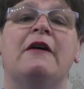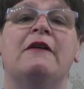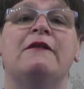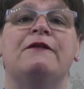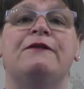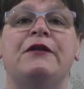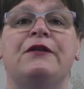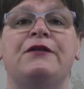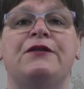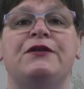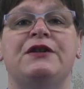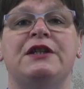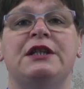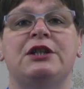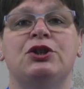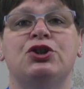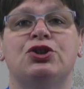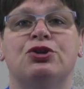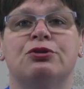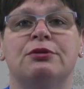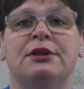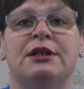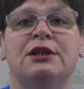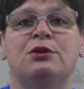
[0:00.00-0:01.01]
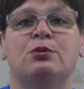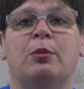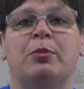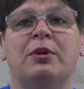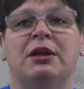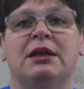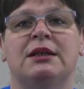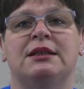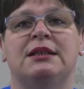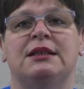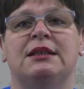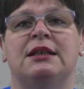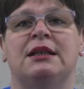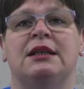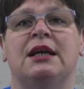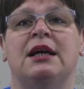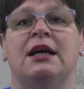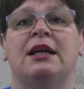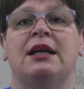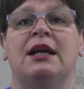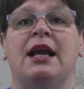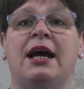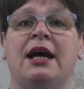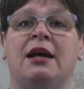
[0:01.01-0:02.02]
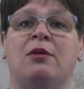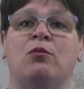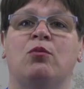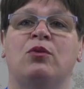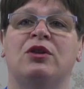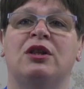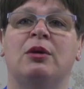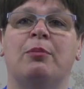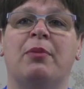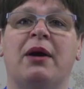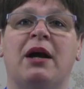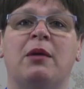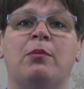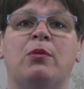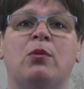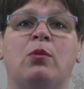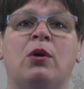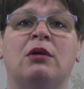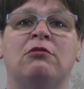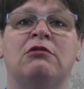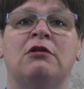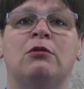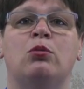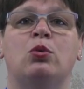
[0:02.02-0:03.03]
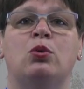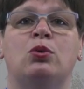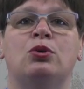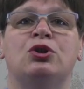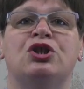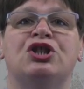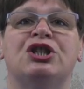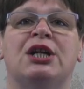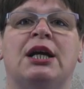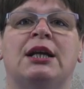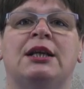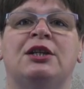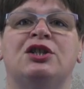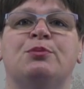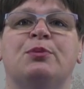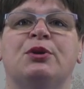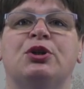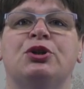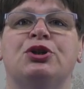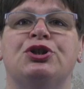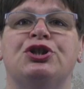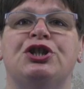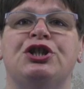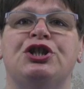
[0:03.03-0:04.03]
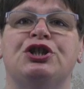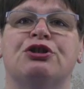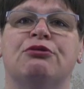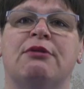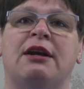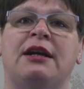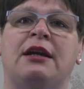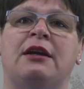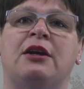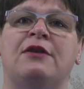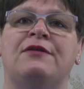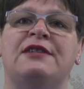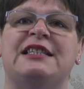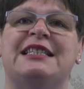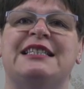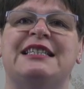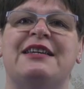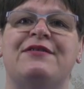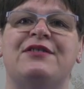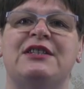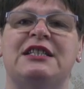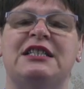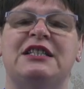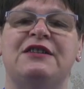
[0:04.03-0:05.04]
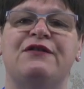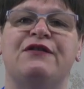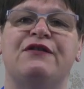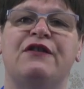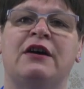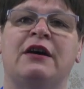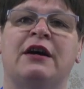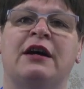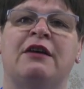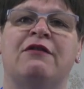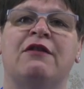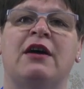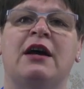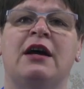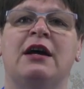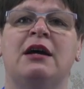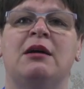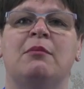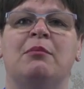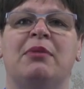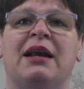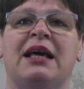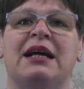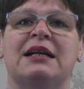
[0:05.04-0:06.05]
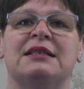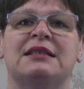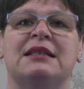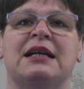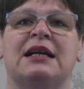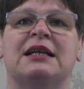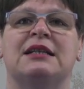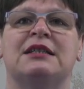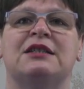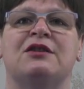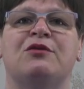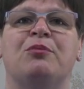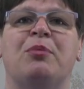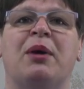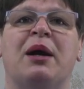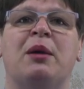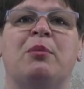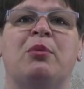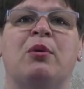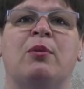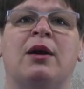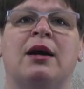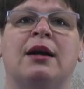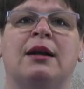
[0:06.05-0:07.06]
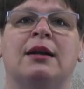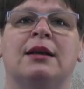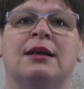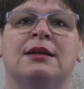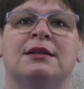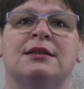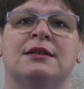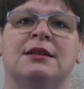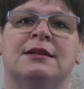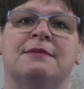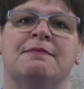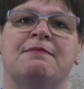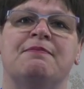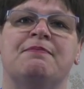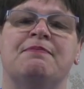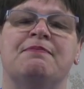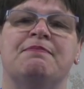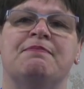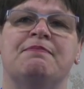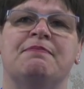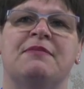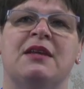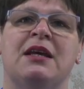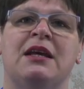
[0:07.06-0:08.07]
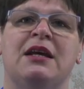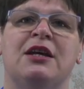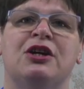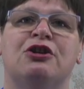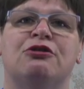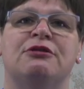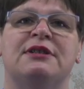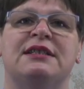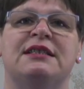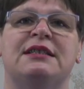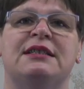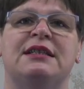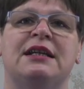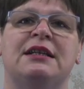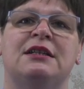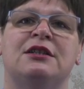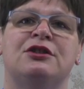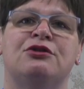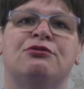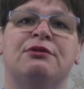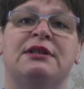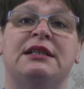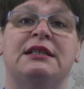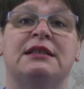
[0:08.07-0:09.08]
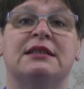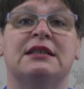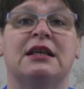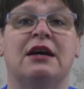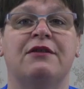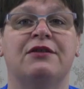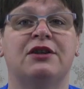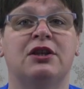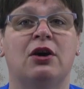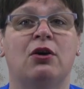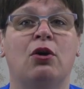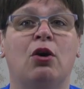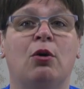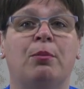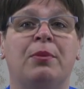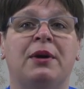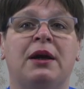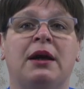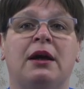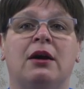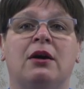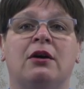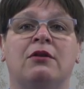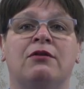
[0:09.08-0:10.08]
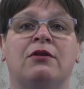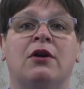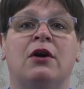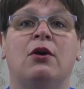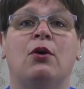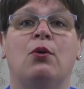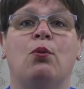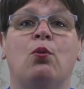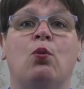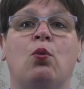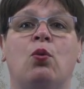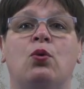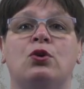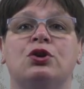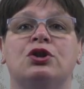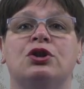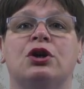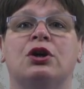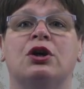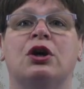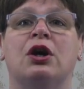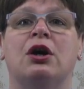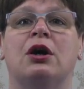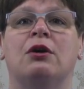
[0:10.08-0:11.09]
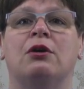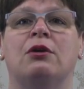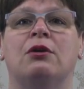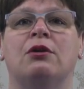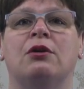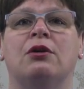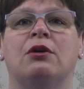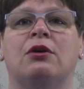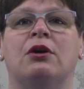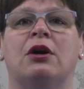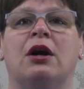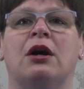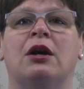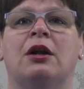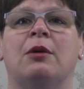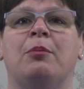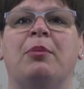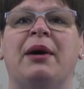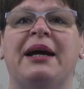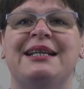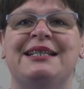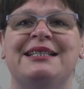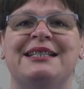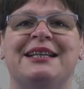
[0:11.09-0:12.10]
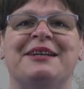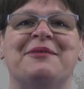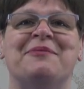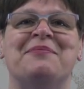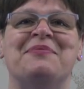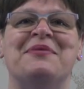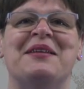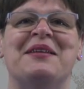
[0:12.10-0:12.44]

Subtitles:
15 trees were planted in her name with the paperwork reward challenge because she shredded over 75 black sacks of paperwork clutter. Christine has rediscovered her hobby of watercolour painting,